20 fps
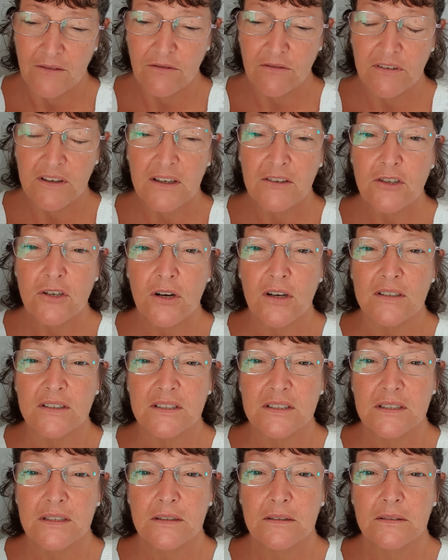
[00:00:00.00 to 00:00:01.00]
Fear
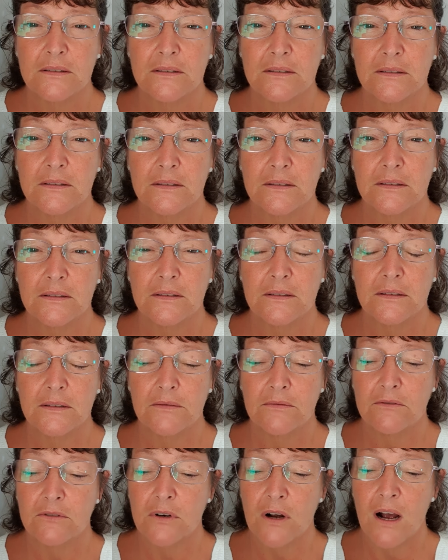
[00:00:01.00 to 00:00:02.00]
not,
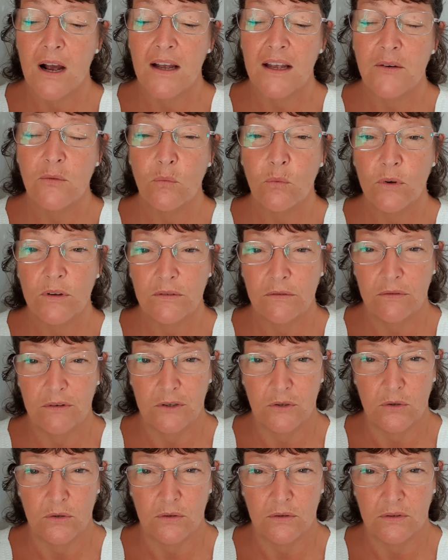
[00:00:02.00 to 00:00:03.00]
for I am with
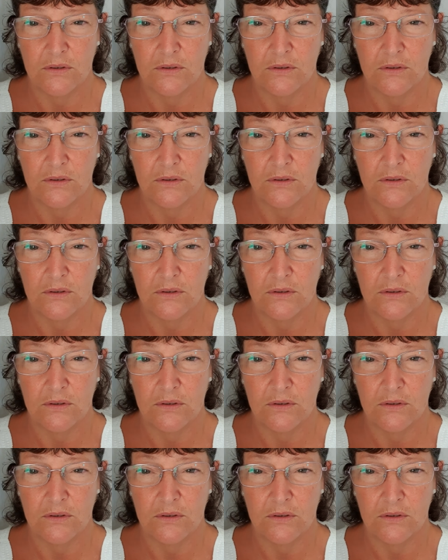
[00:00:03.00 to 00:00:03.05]
you.